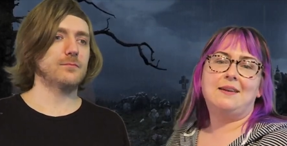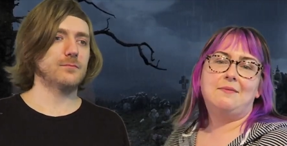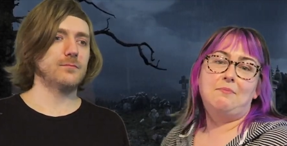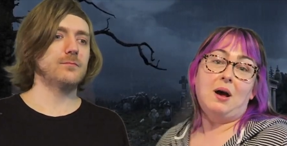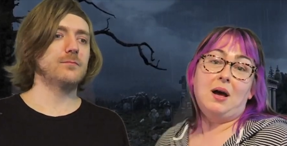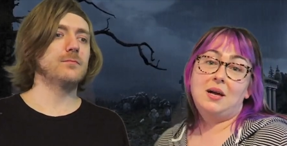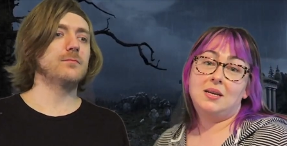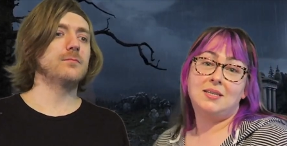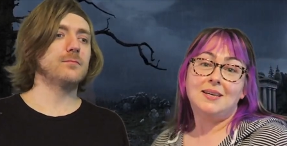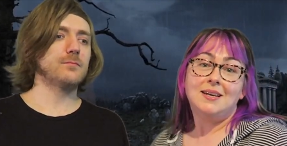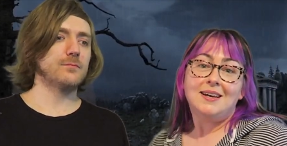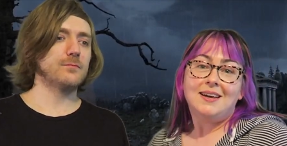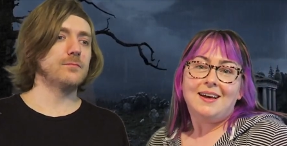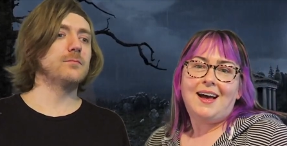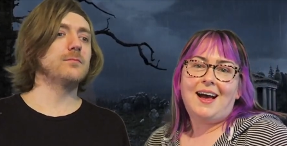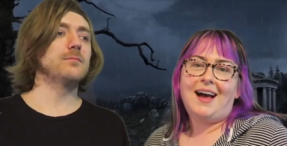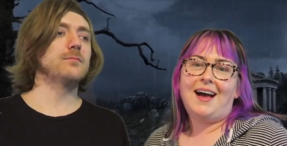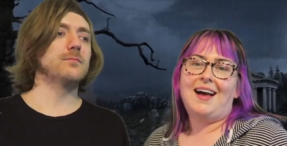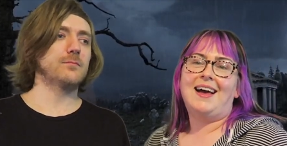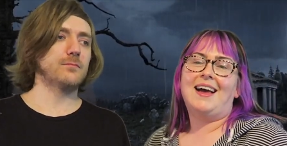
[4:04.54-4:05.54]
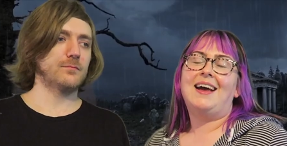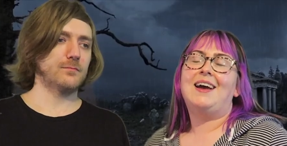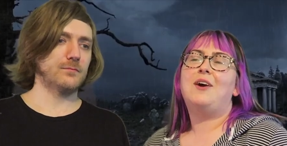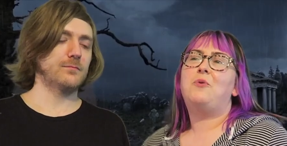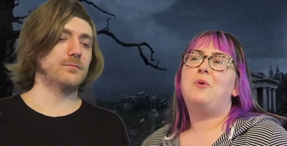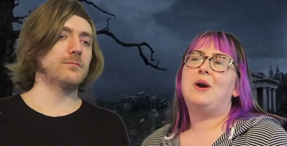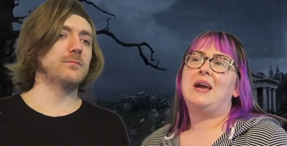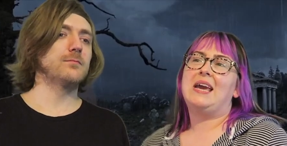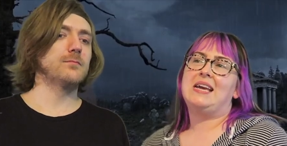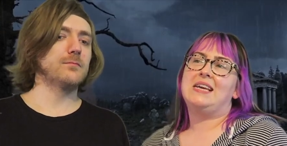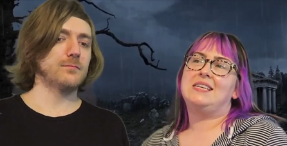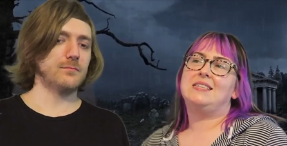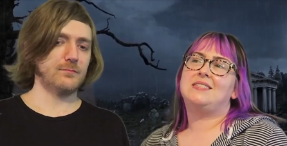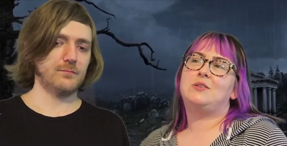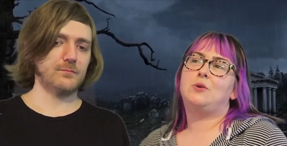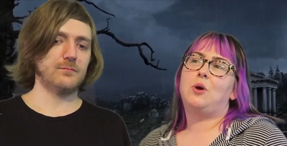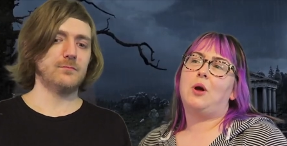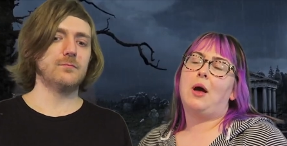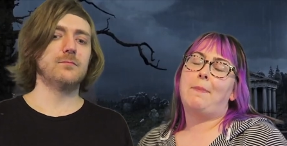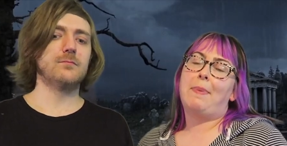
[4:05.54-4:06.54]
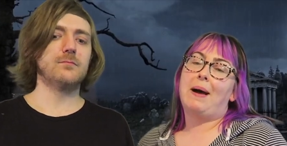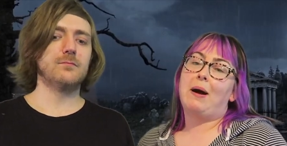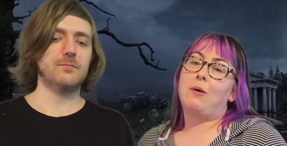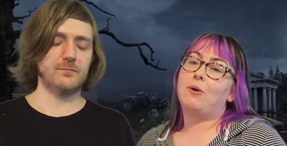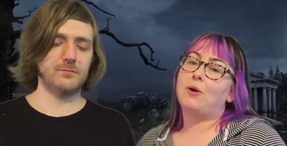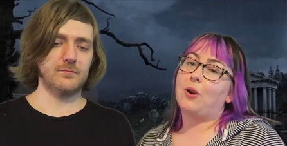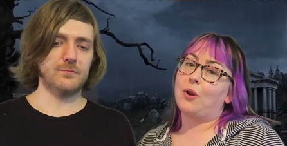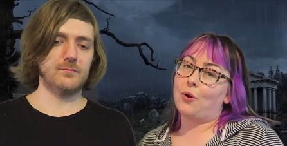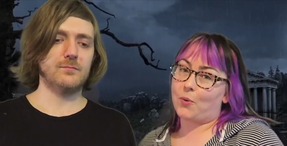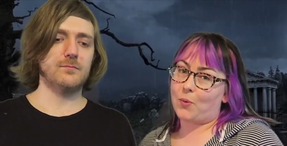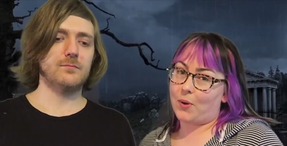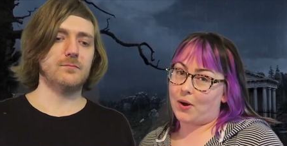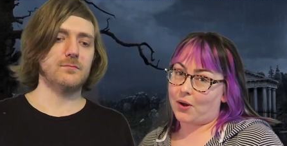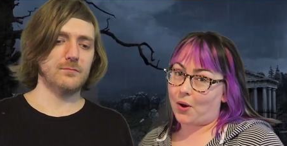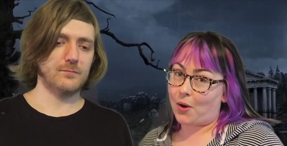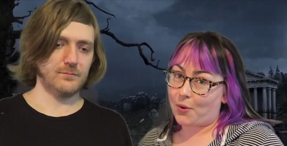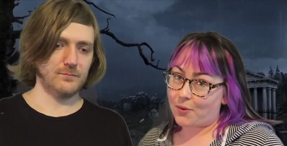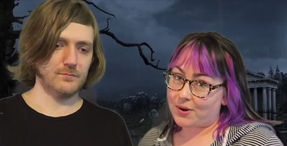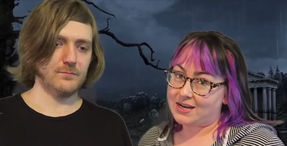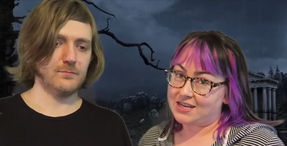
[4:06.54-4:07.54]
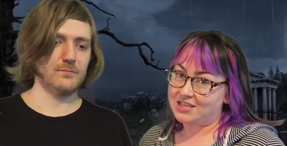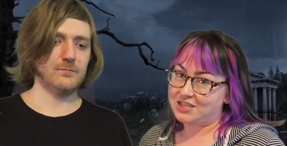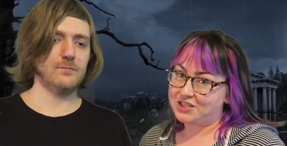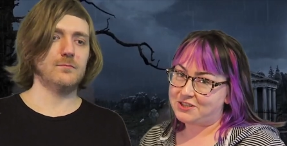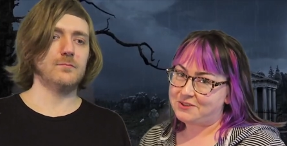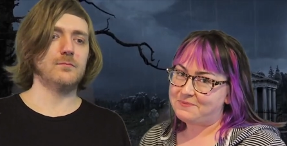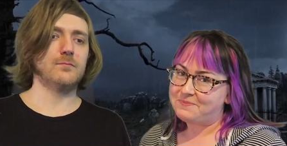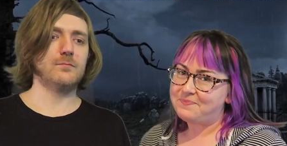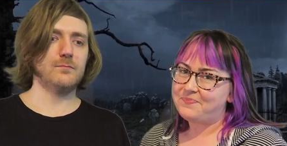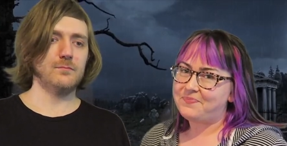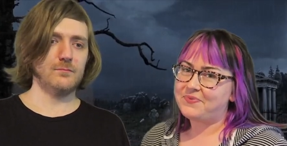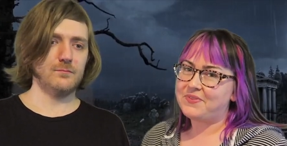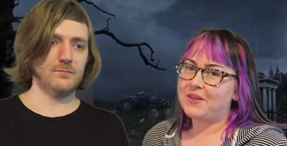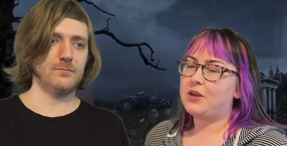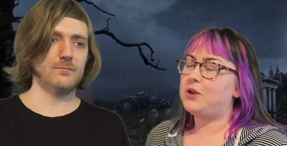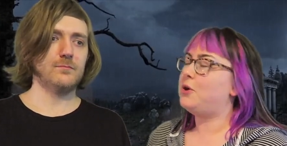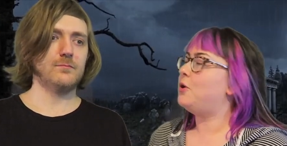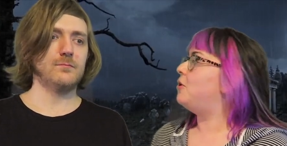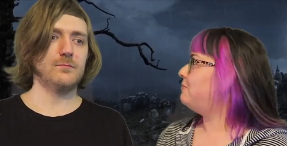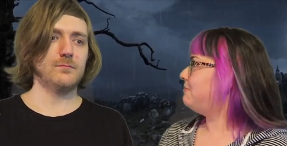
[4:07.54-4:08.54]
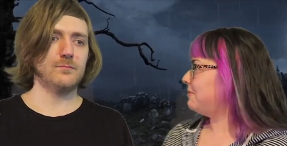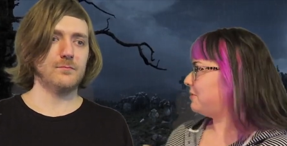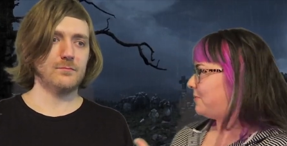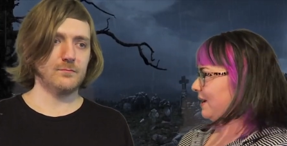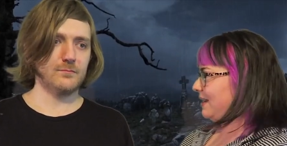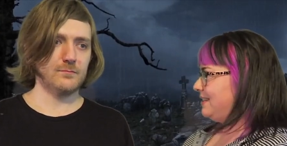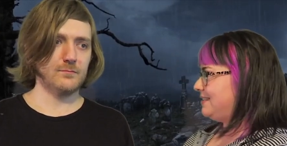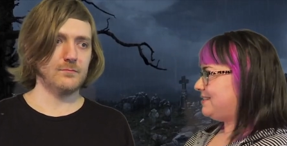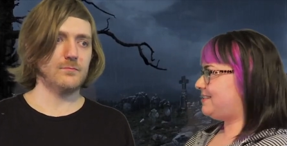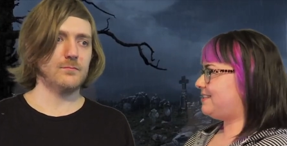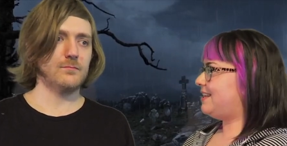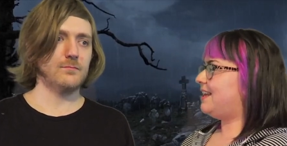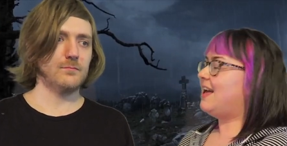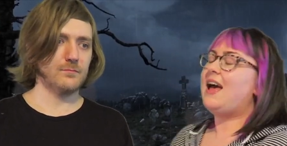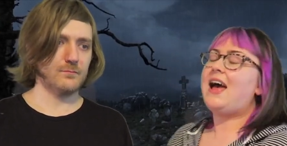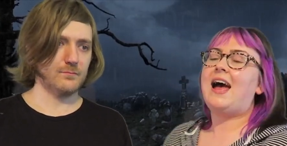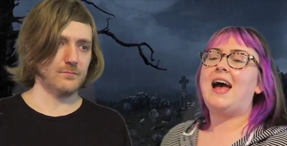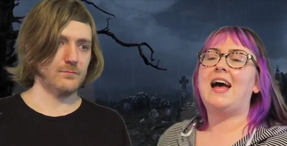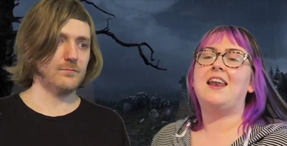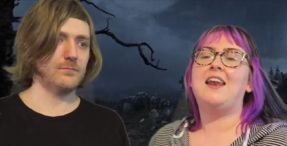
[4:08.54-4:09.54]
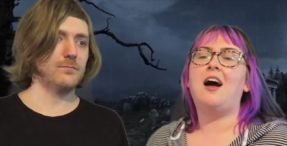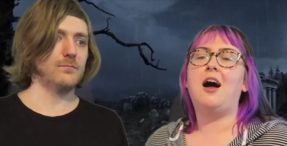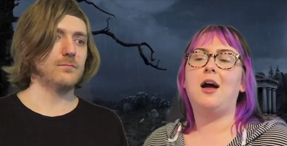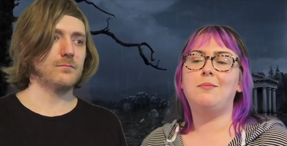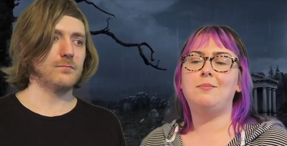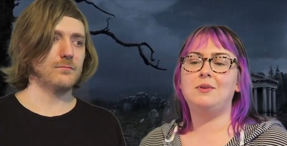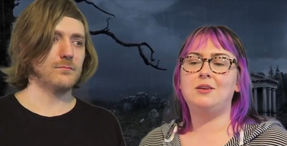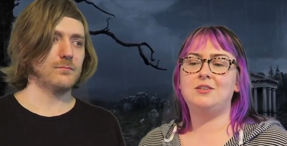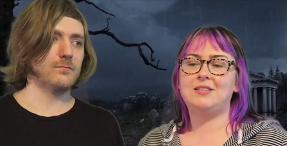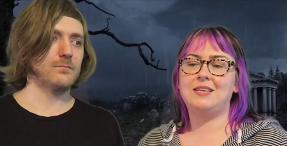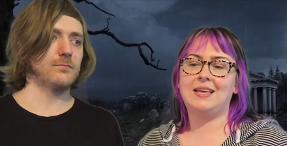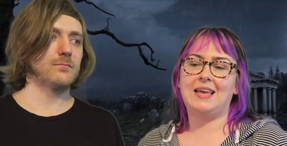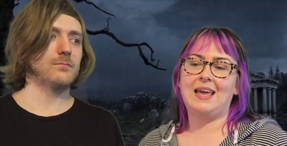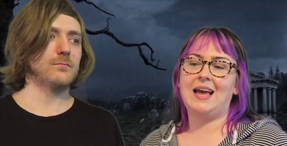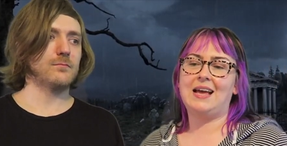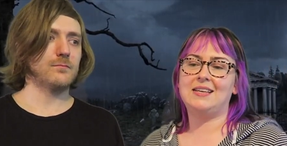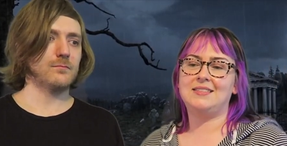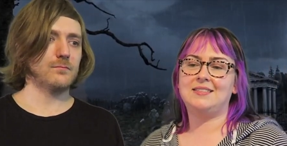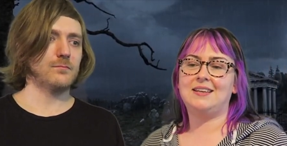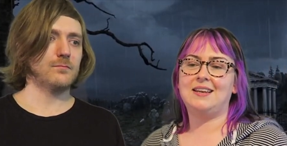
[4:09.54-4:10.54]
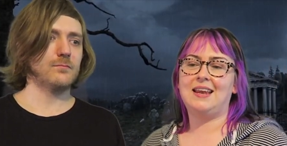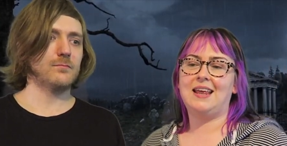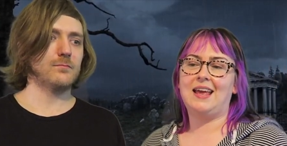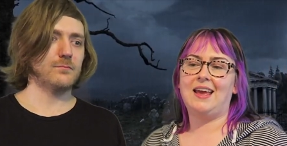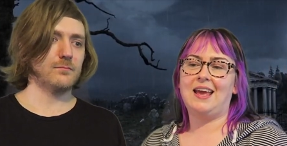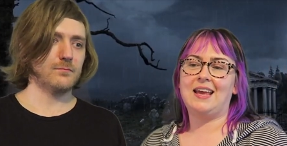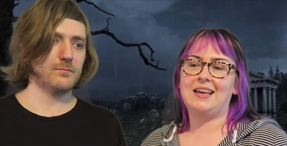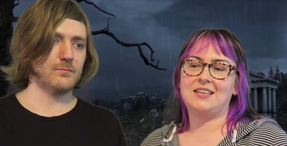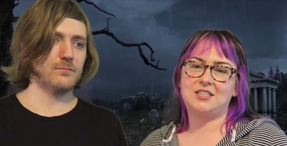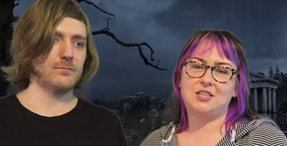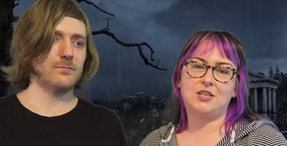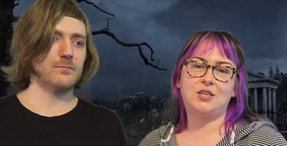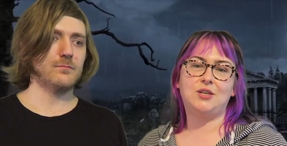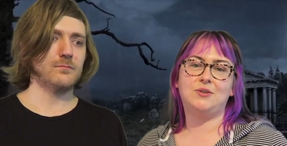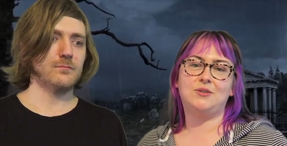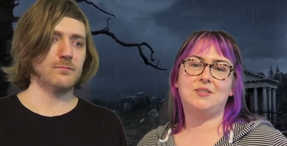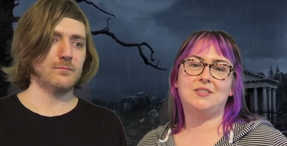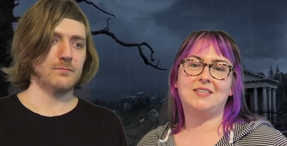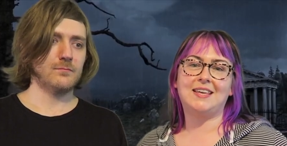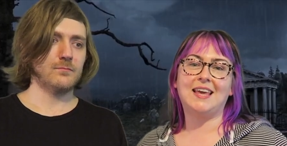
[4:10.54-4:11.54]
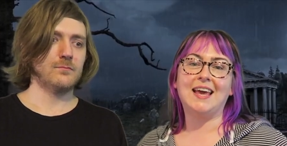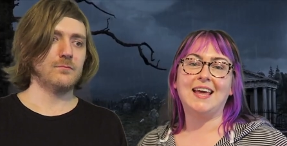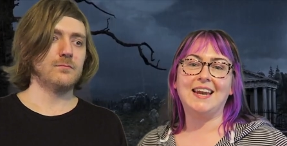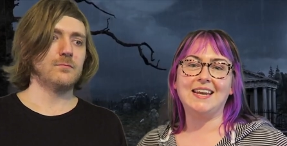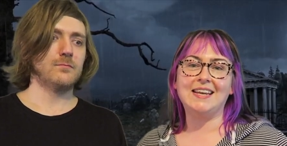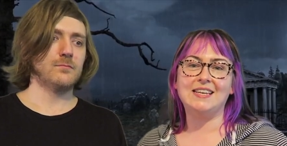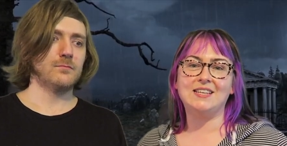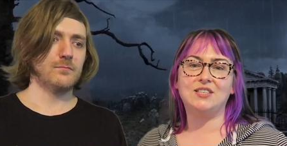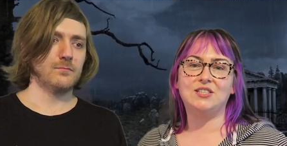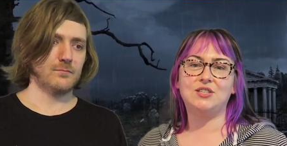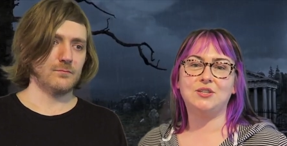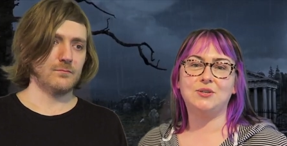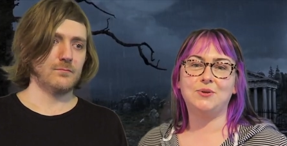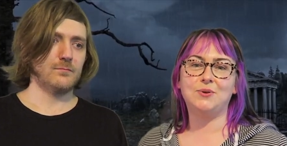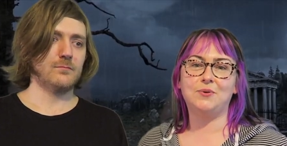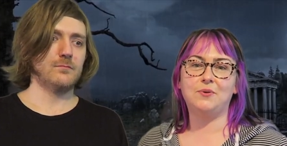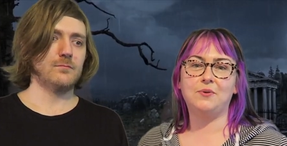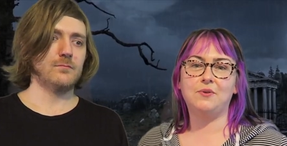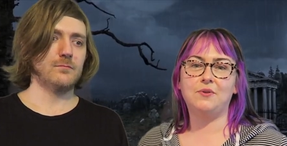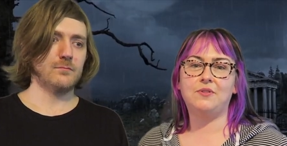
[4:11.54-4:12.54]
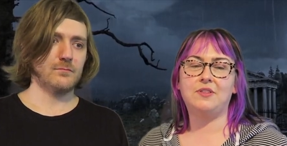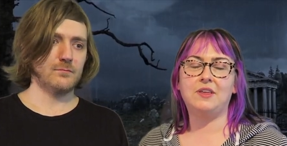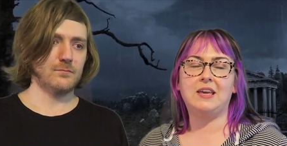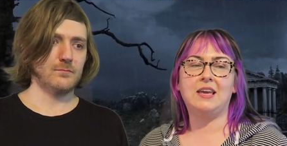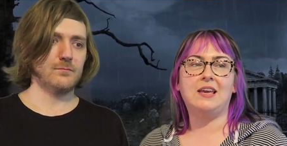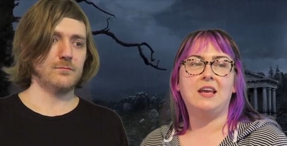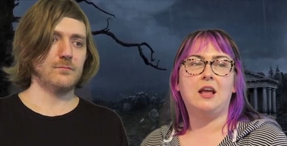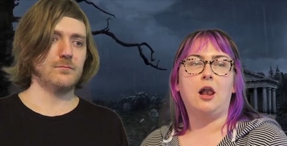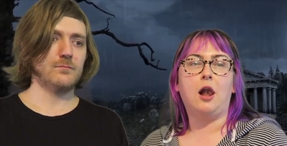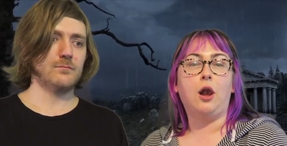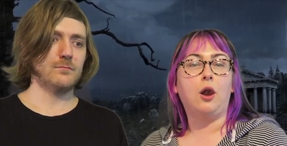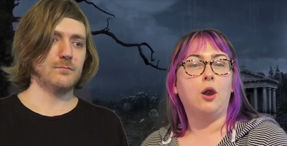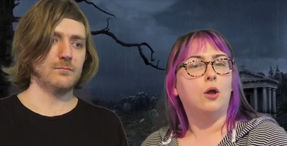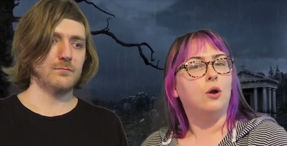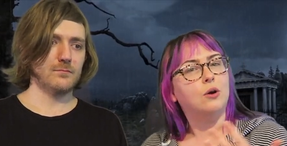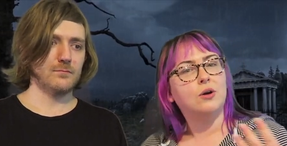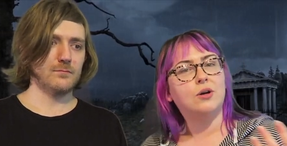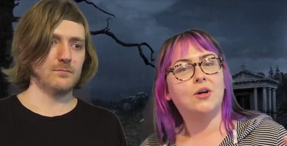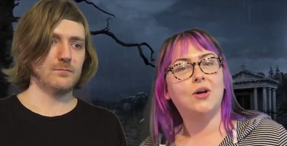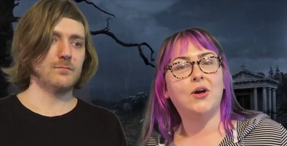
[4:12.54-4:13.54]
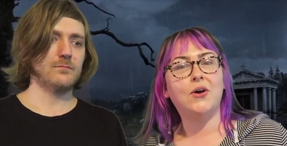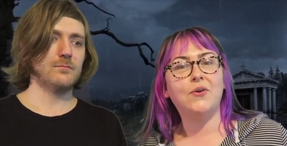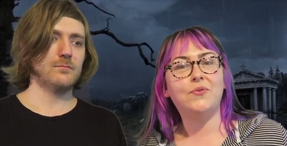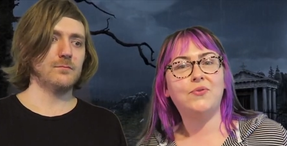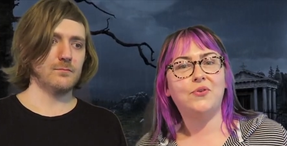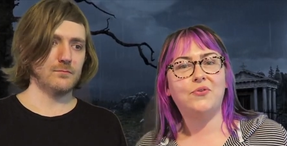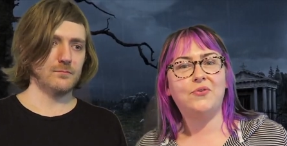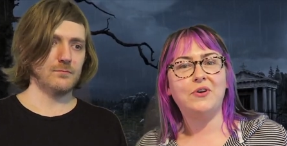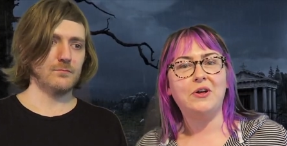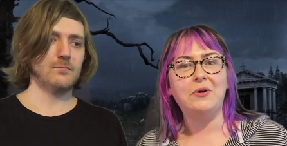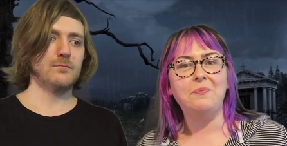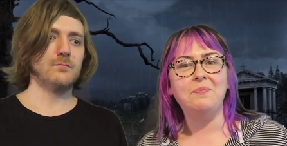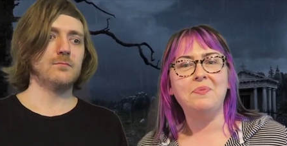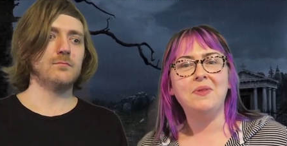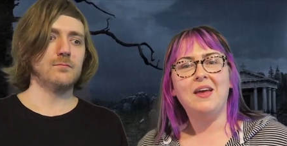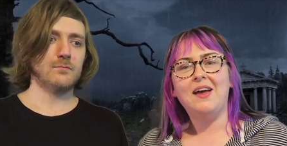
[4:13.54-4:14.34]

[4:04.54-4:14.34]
Speaker 1: in mud, is about Clockwork Orange. Mm-hmm. Your request, and I'm using it as an excuse to get into the look of the film.